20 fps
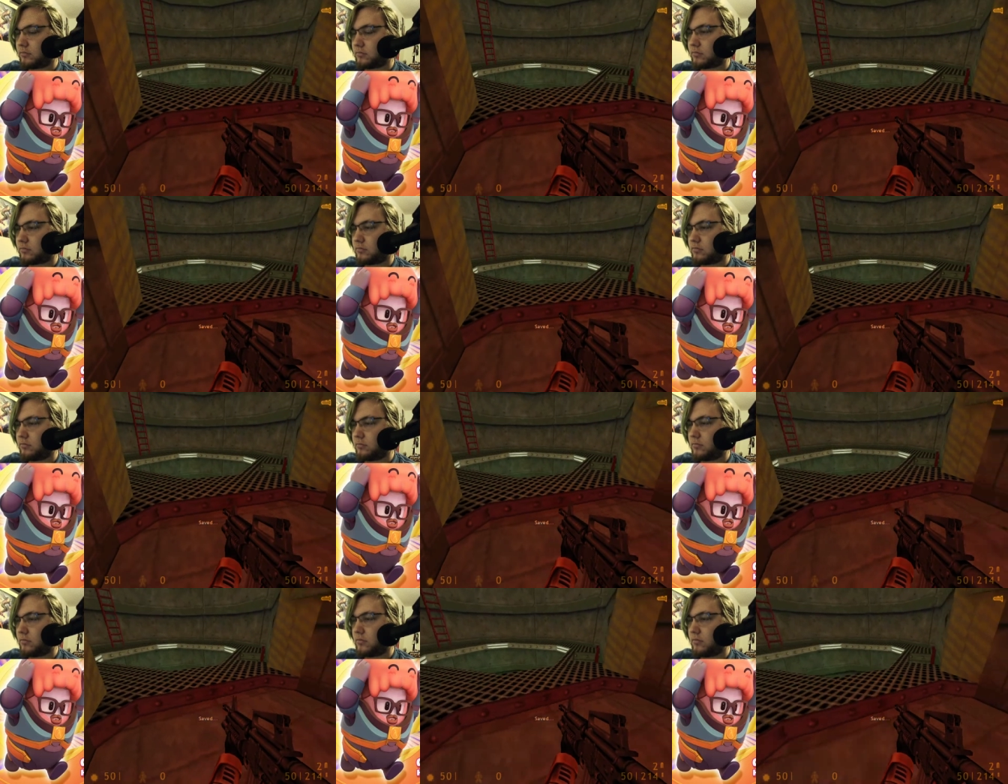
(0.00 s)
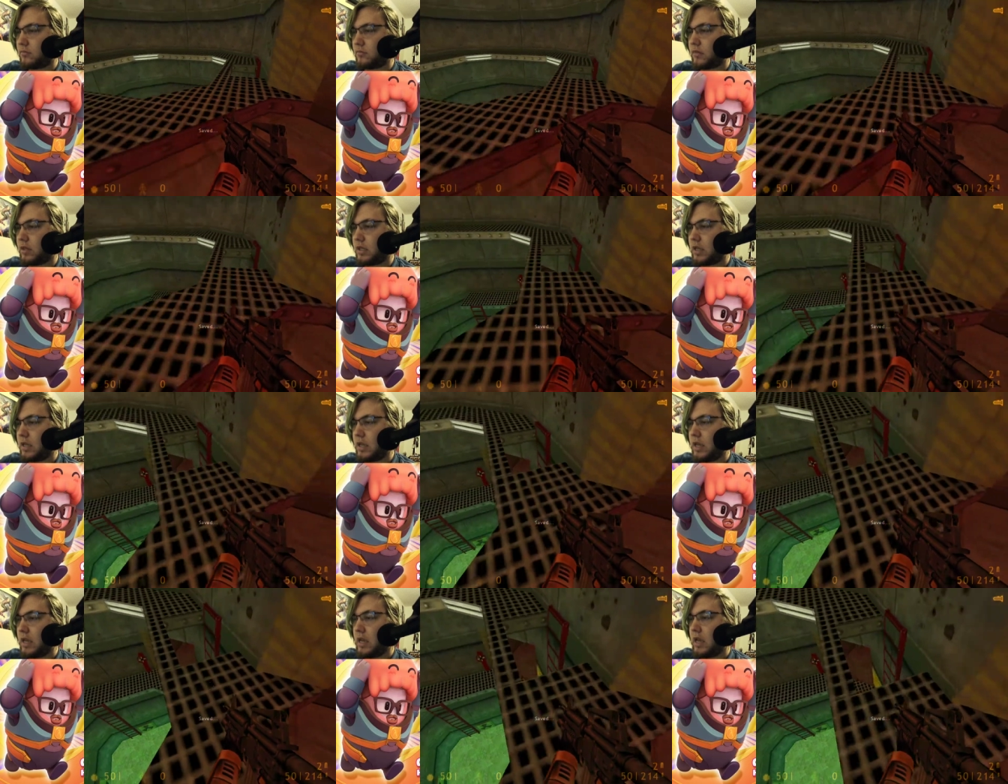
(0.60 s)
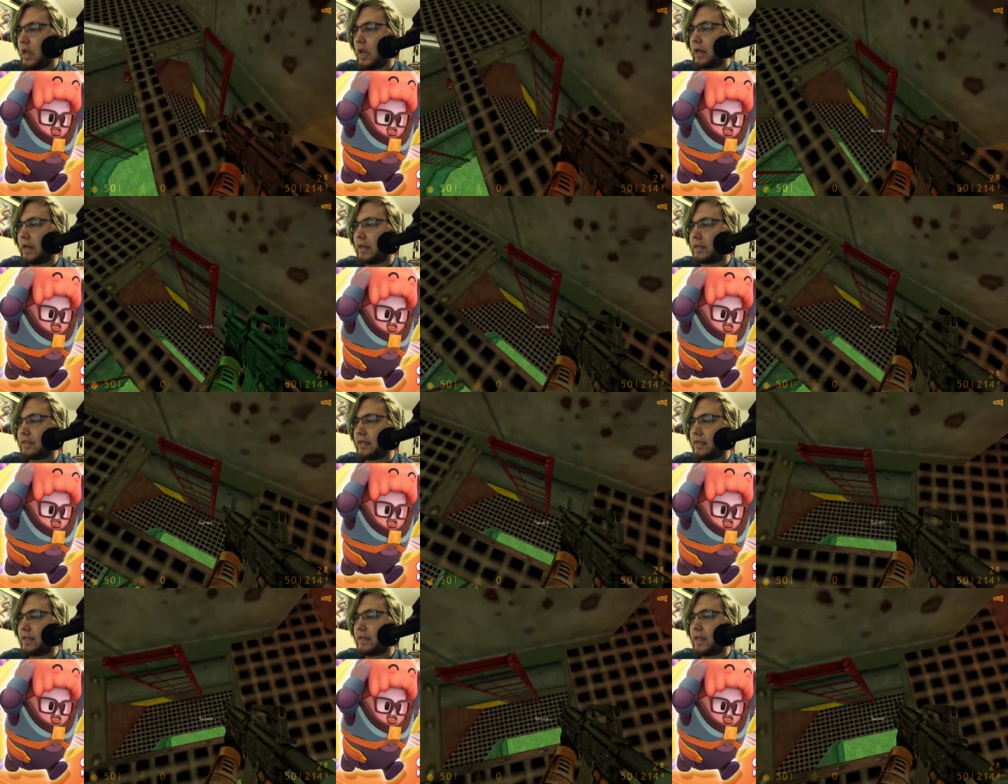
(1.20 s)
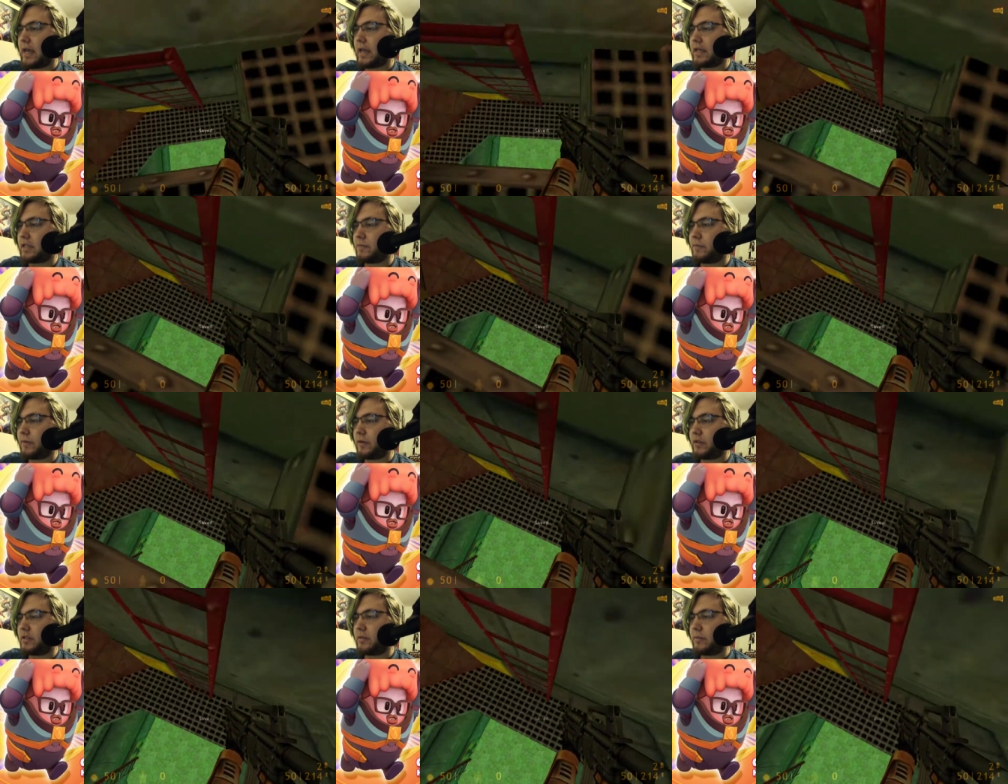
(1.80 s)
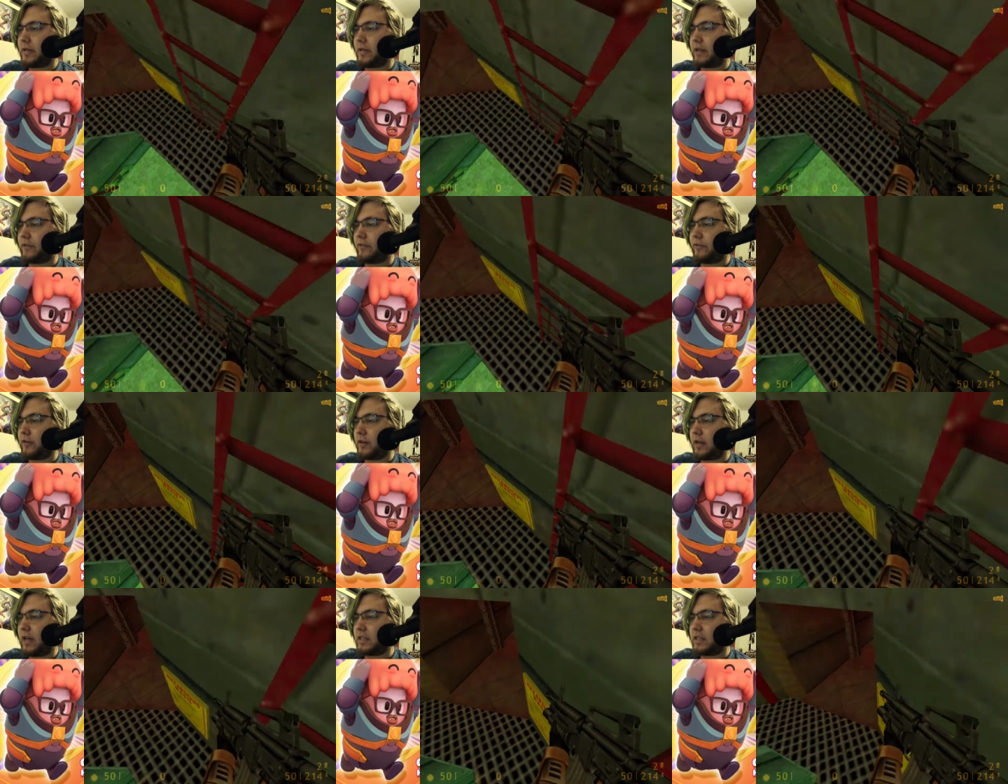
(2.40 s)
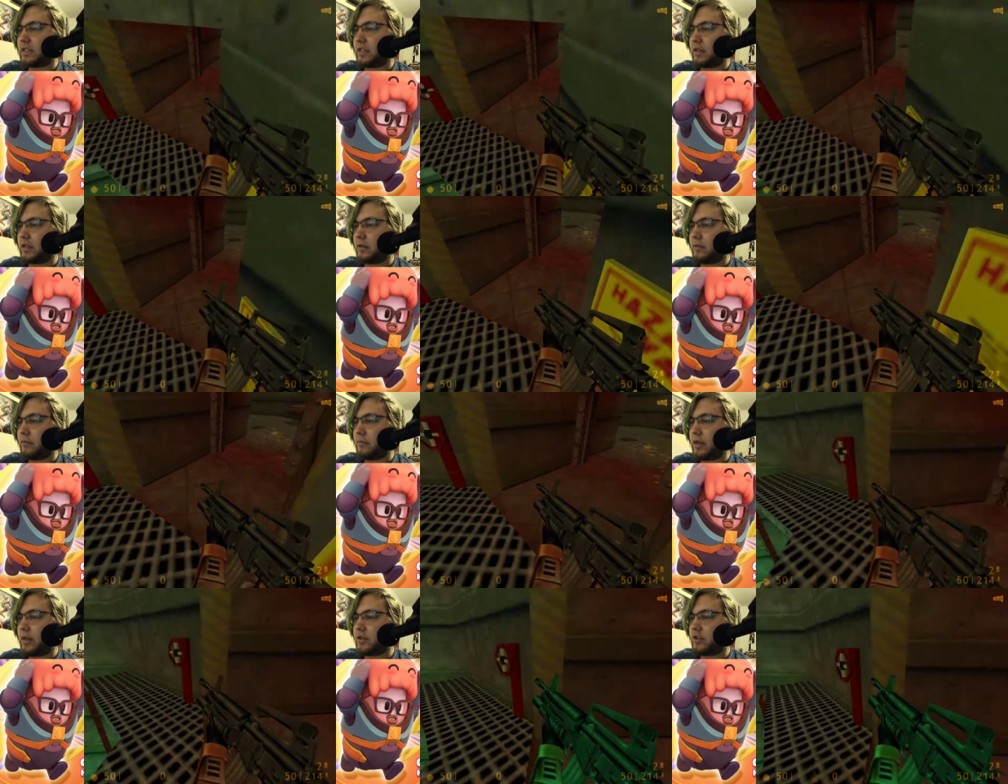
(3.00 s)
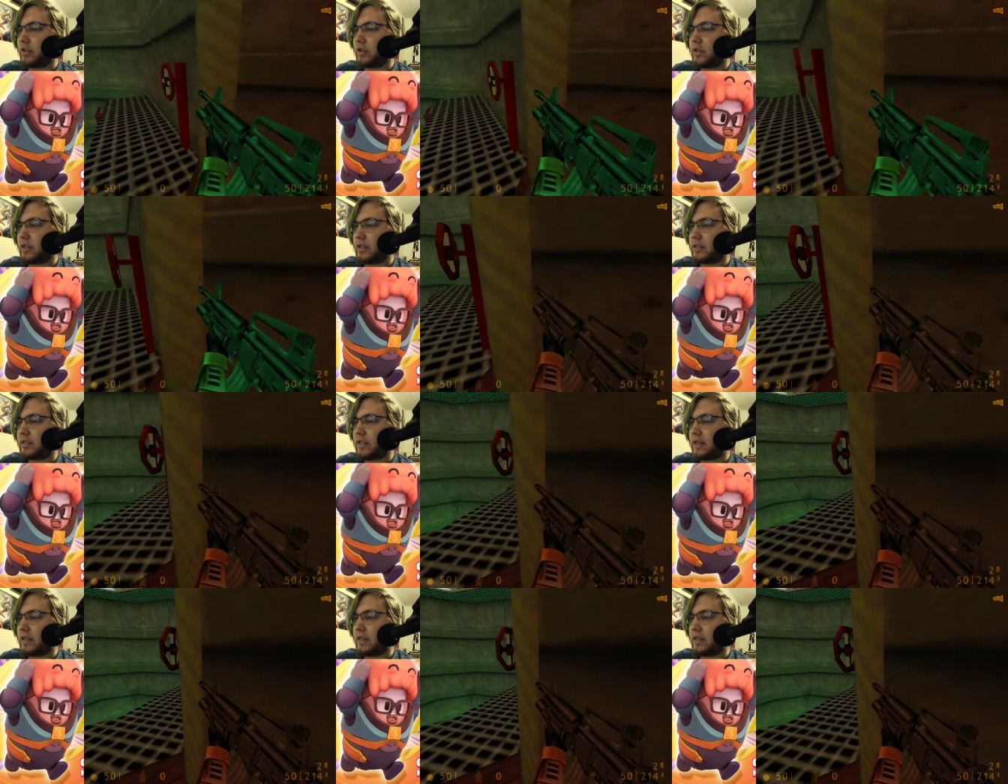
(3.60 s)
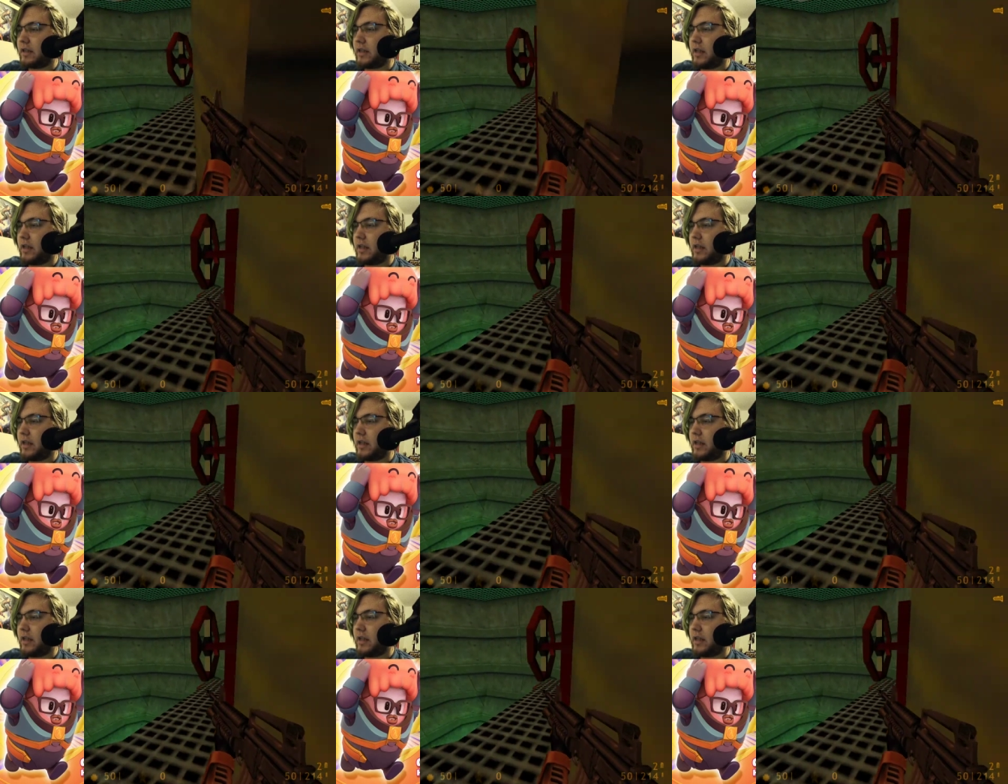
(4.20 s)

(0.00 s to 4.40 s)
Yes. And I said yes, but something I forgot to mention is that